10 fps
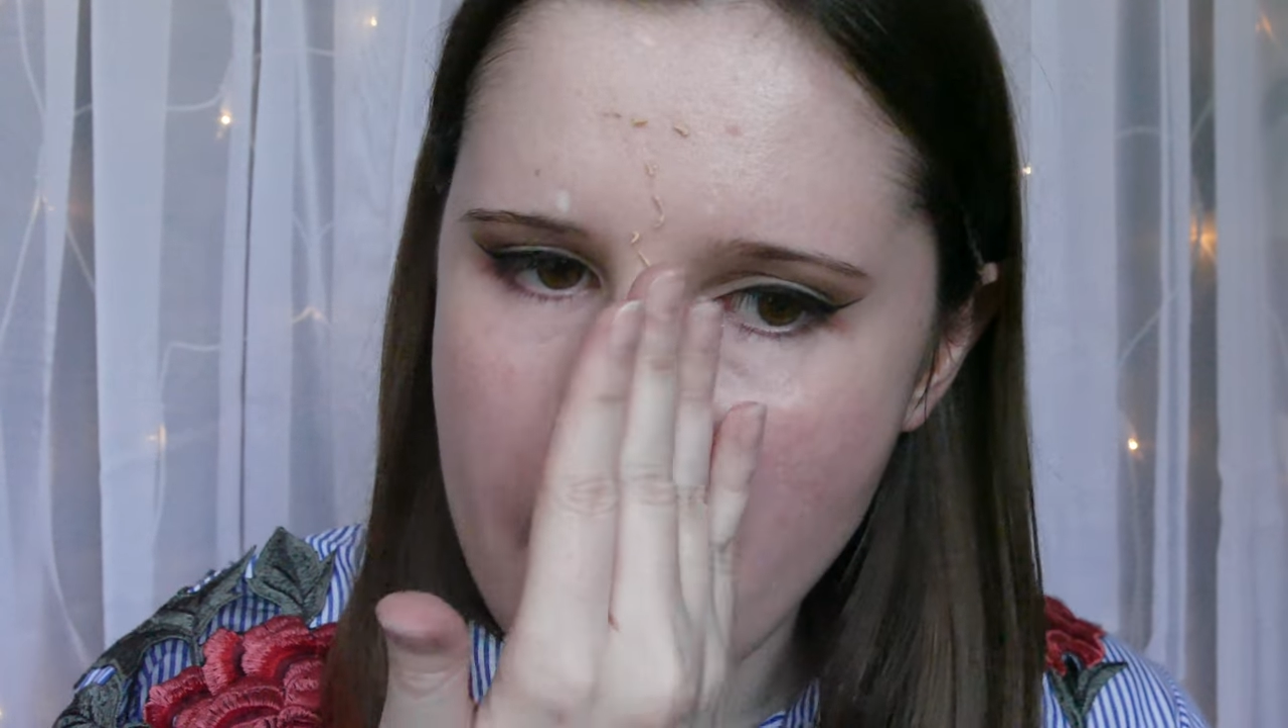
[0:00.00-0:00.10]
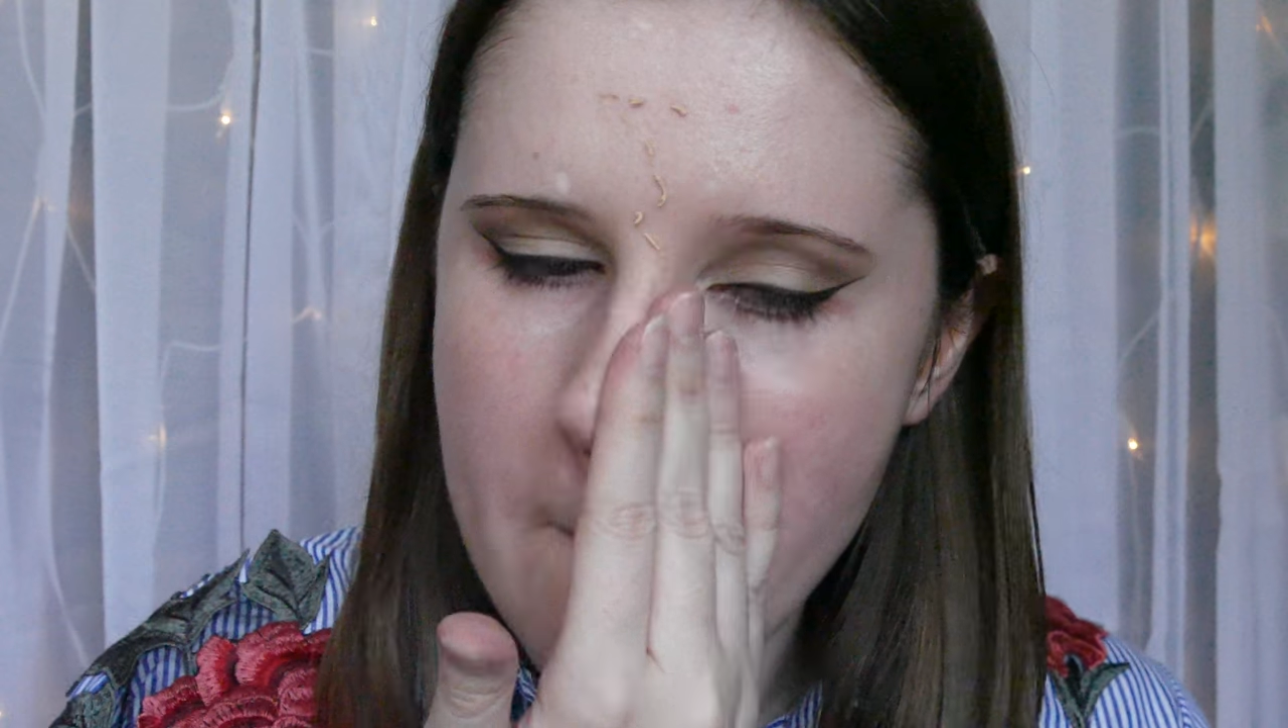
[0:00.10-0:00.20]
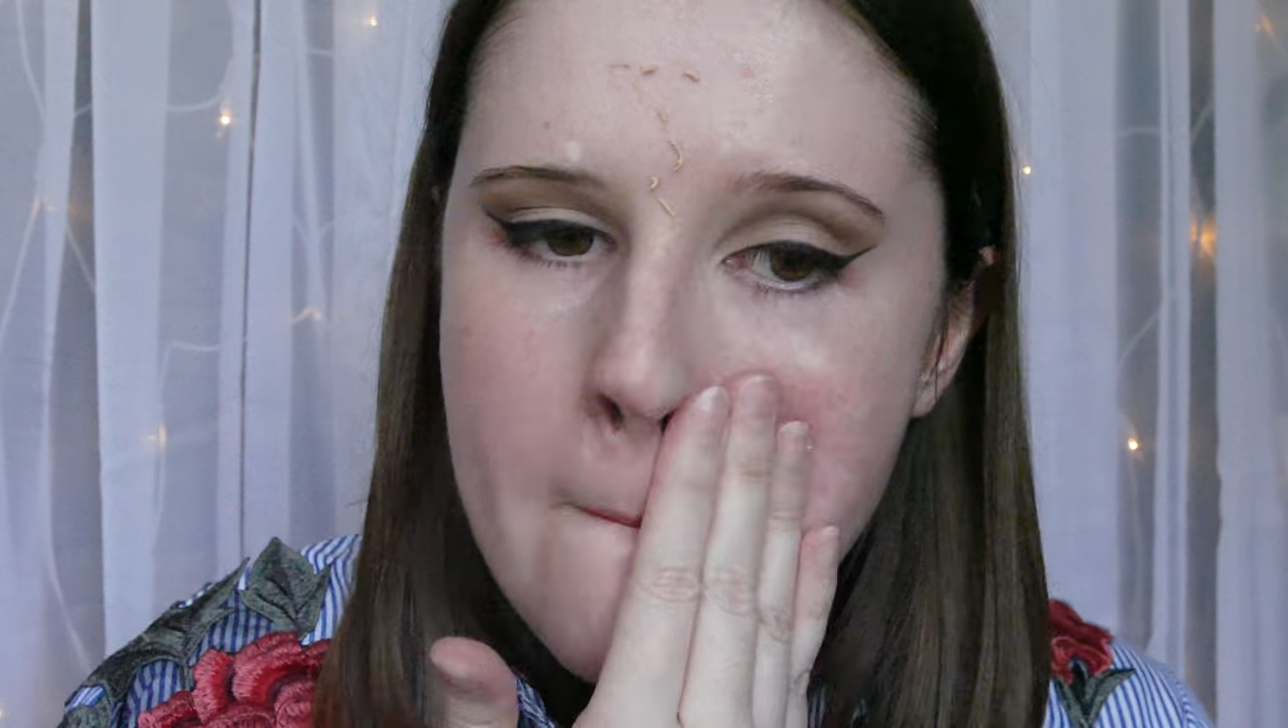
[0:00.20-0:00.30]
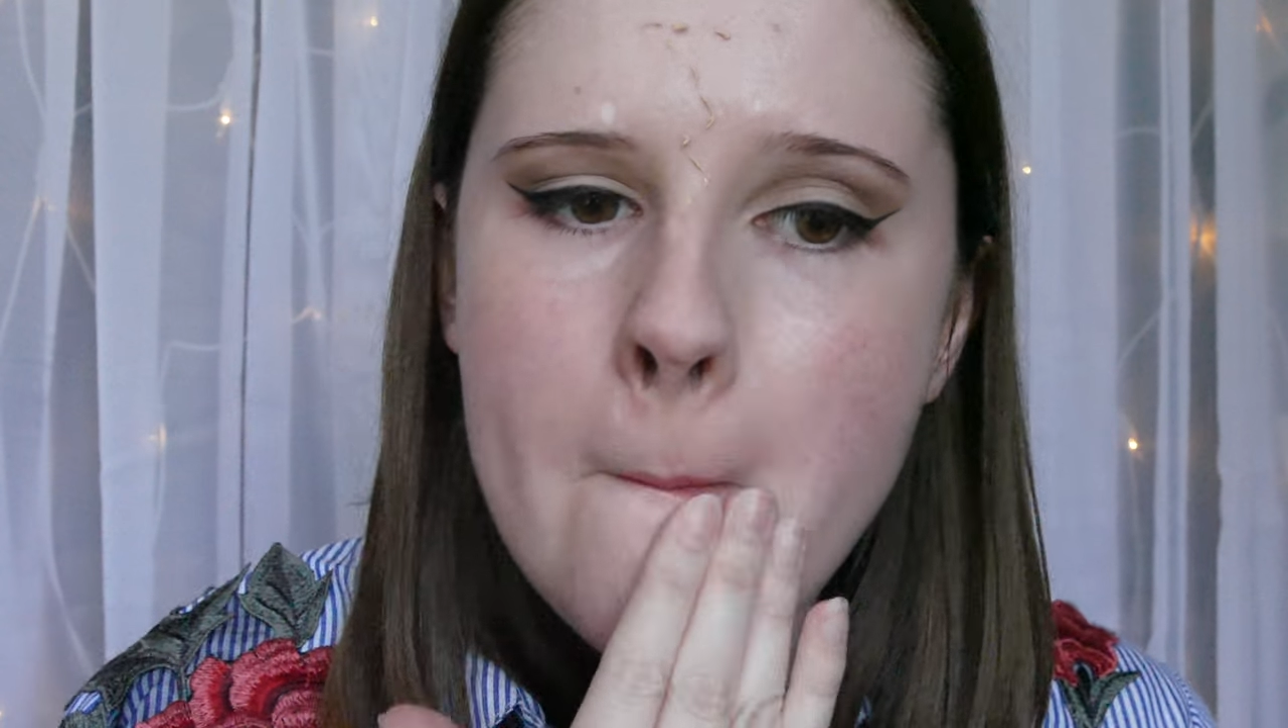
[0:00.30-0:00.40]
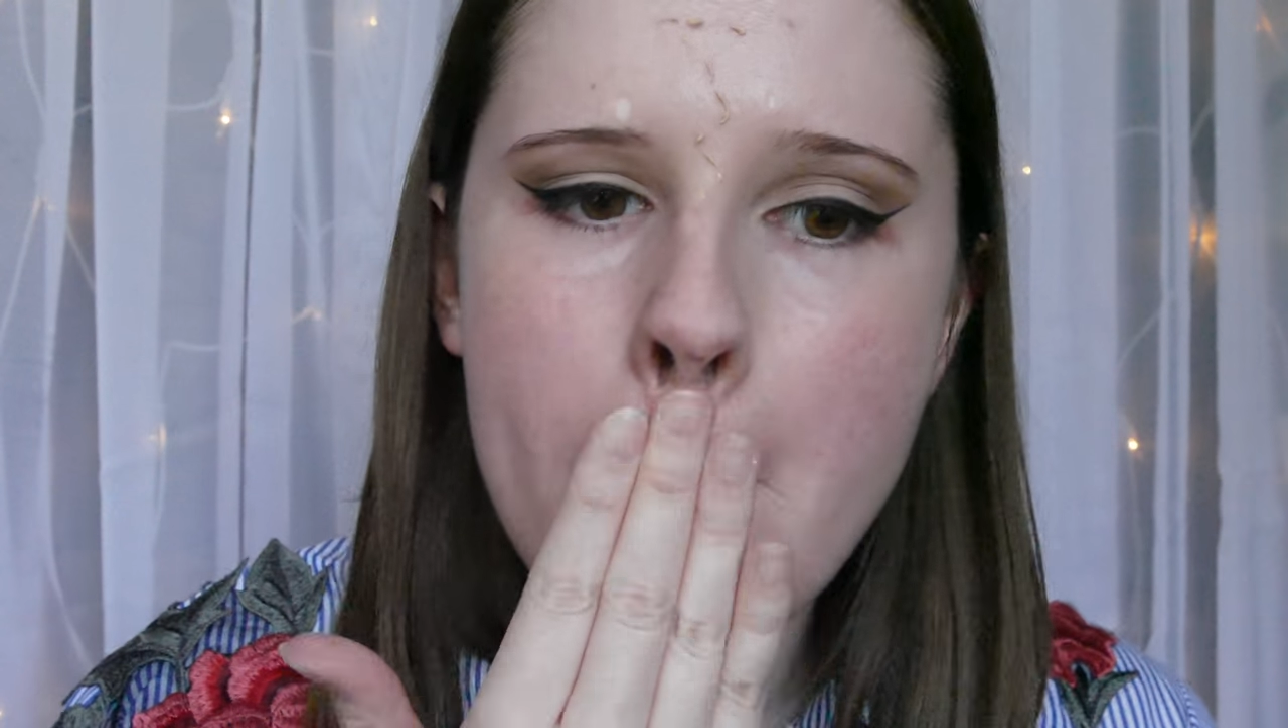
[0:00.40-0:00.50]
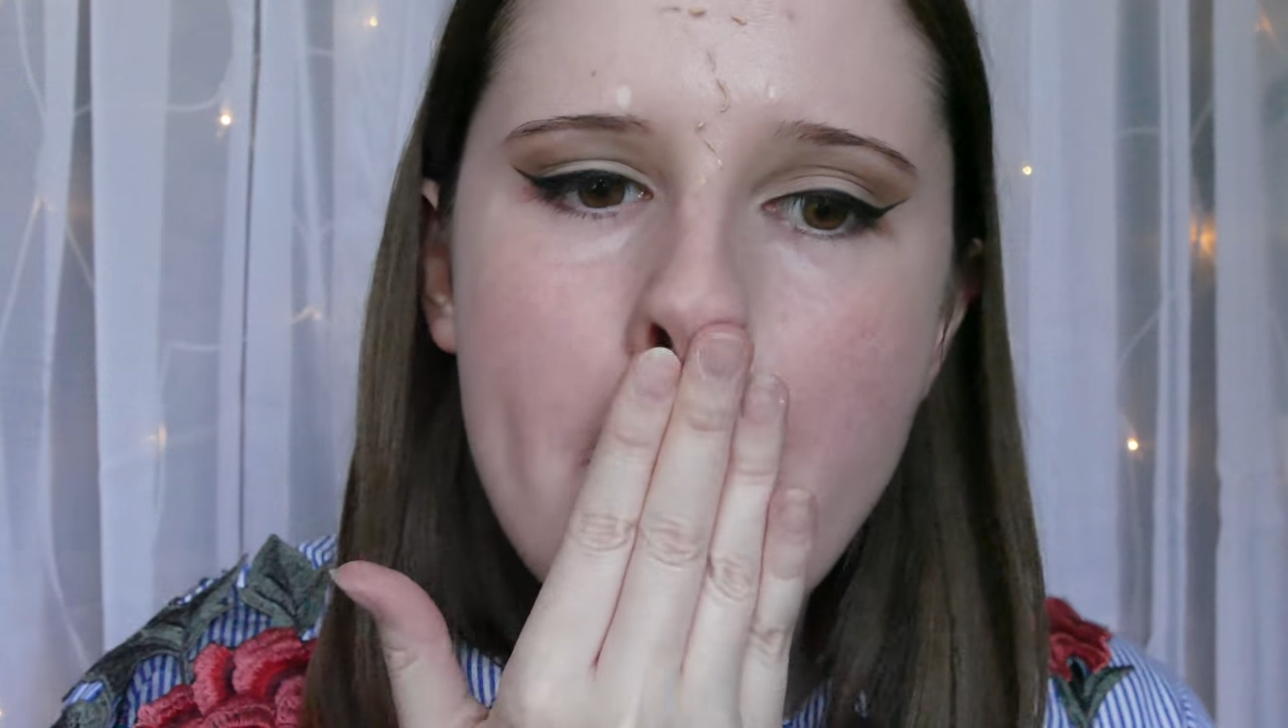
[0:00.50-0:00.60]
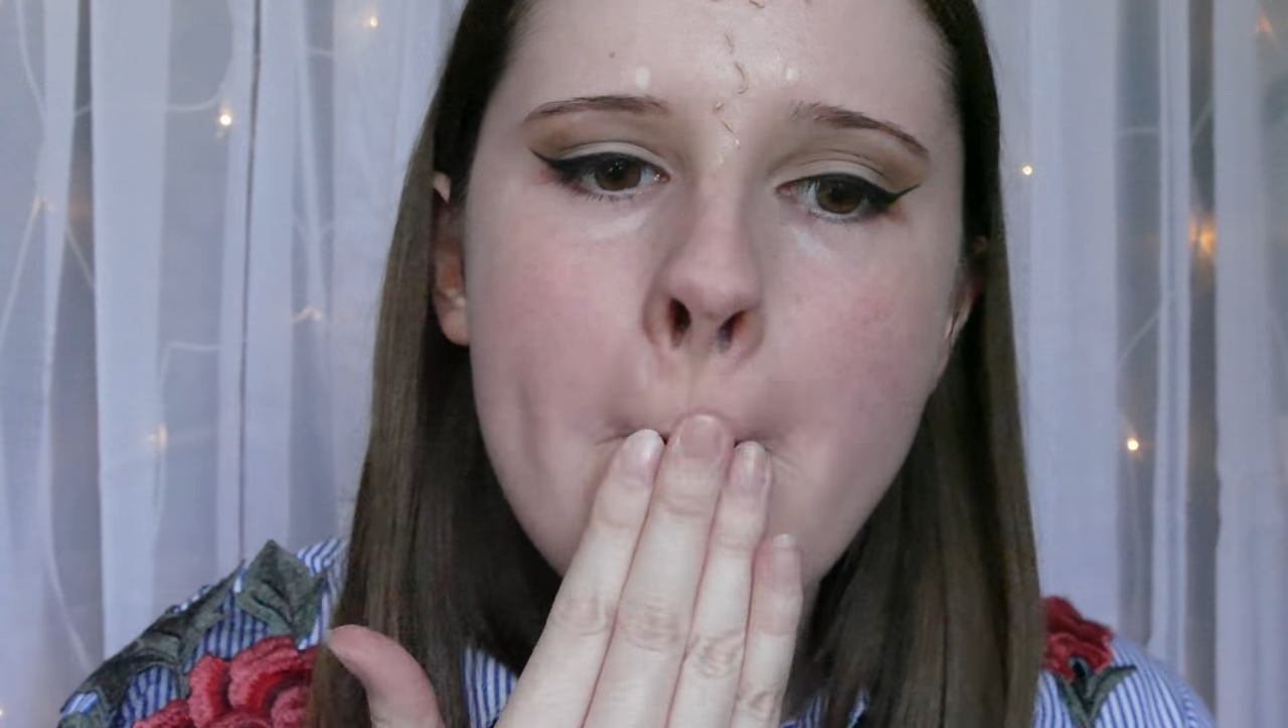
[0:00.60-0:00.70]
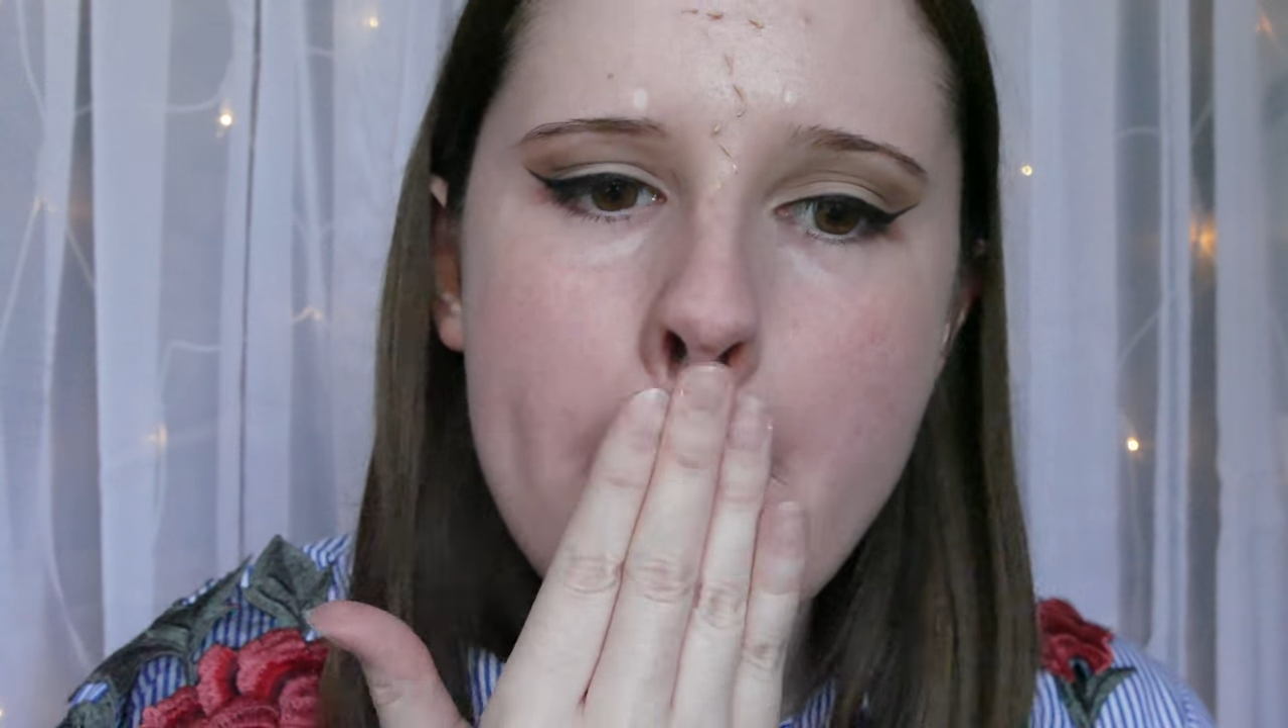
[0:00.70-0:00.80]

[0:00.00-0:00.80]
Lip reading: this on my cheeks,